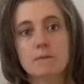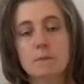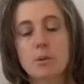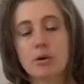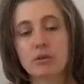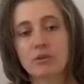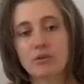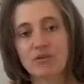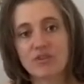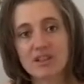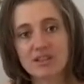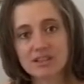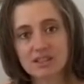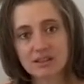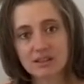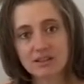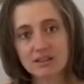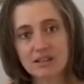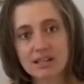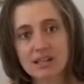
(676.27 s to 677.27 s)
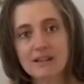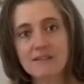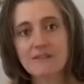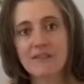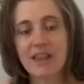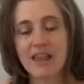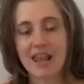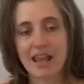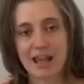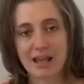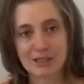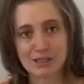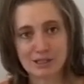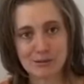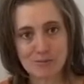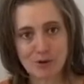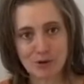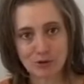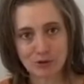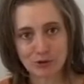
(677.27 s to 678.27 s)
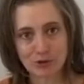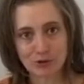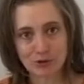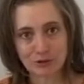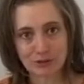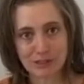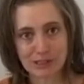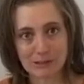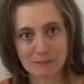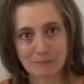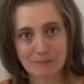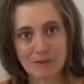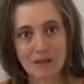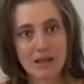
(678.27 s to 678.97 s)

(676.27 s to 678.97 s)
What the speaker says: both physically and emotionally.